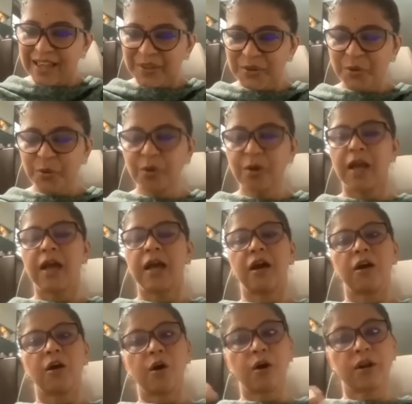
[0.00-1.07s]
you know,
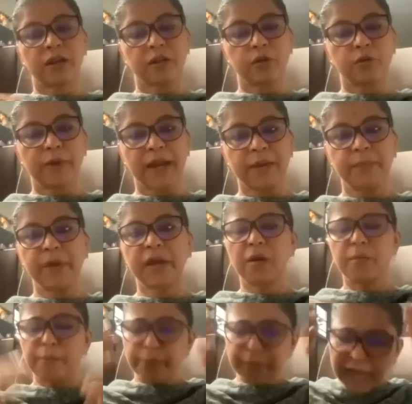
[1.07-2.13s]
or you might be
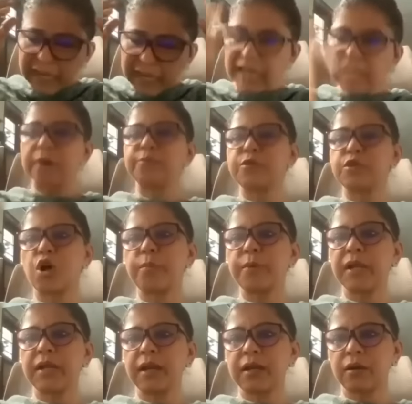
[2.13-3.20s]
completely
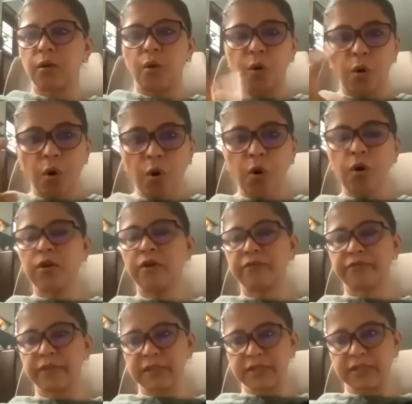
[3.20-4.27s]
absorbed in it. All
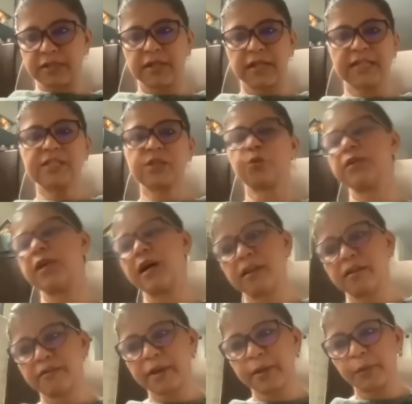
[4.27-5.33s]
of this is
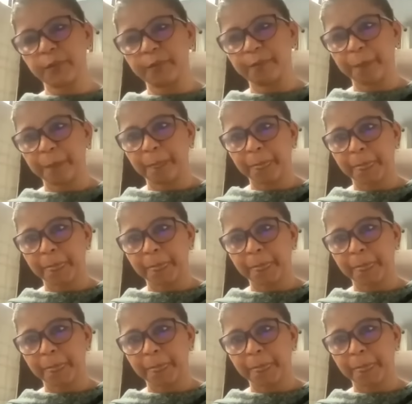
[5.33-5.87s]
Udana Vayu.